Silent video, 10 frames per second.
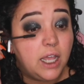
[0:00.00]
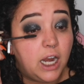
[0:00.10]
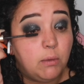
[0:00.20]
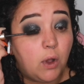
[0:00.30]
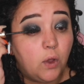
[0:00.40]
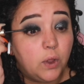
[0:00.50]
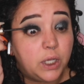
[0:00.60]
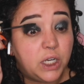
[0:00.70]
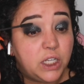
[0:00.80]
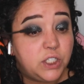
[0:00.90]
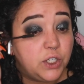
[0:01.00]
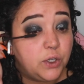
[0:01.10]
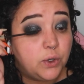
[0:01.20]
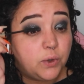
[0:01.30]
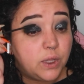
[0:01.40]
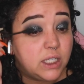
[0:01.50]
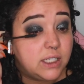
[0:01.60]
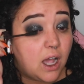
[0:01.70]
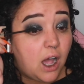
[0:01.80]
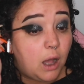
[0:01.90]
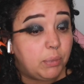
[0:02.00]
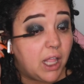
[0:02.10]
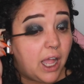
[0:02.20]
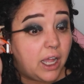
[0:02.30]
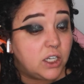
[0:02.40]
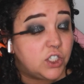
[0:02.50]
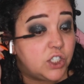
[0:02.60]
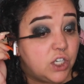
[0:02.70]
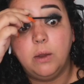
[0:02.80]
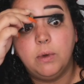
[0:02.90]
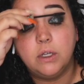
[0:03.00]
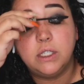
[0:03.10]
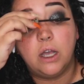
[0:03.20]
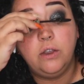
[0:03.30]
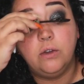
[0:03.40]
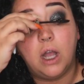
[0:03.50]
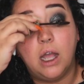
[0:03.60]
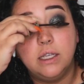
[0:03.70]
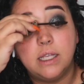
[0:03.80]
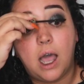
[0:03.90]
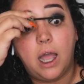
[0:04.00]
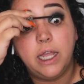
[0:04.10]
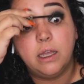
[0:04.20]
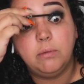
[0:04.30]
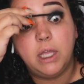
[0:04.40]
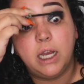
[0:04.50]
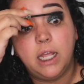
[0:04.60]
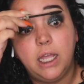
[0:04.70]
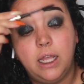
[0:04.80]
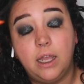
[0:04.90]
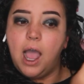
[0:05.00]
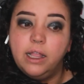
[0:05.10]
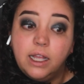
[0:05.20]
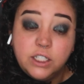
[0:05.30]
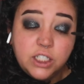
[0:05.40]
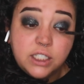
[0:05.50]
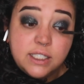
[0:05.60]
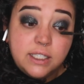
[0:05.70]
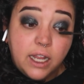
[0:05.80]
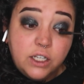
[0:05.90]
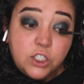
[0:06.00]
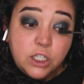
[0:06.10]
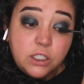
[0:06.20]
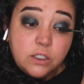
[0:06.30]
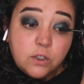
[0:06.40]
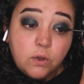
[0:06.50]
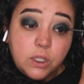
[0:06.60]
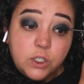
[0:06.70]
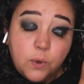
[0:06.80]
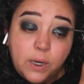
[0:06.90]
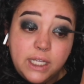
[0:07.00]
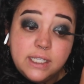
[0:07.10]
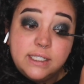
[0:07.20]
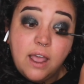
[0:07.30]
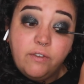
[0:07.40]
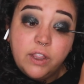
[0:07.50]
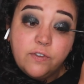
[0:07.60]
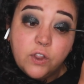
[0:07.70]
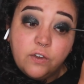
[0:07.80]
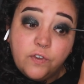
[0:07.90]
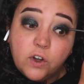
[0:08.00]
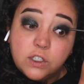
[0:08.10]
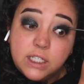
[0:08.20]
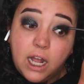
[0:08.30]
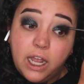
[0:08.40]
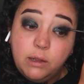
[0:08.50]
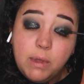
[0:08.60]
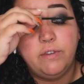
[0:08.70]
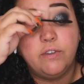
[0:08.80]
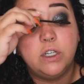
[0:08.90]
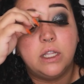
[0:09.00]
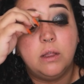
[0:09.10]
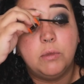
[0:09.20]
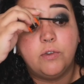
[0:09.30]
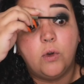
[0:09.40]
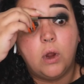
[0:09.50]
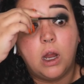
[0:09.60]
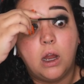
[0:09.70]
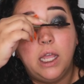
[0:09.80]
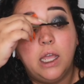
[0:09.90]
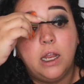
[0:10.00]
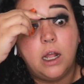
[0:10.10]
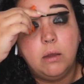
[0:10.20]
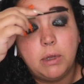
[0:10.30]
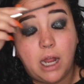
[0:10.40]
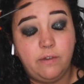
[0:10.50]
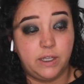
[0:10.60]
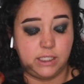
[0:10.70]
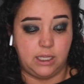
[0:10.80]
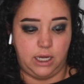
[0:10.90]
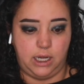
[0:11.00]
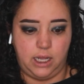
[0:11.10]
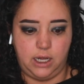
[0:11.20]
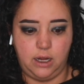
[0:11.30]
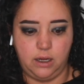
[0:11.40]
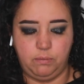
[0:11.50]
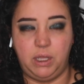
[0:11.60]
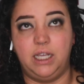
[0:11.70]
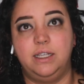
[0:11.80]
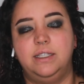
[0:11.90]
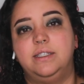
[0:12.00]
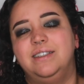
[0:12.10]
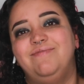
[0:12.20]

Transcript: And I'm only gonna do the top lash. I will tell you guys, I am getting eyelash extensions on the 27th for the first time. I've never done them before, and I'm kind of excited because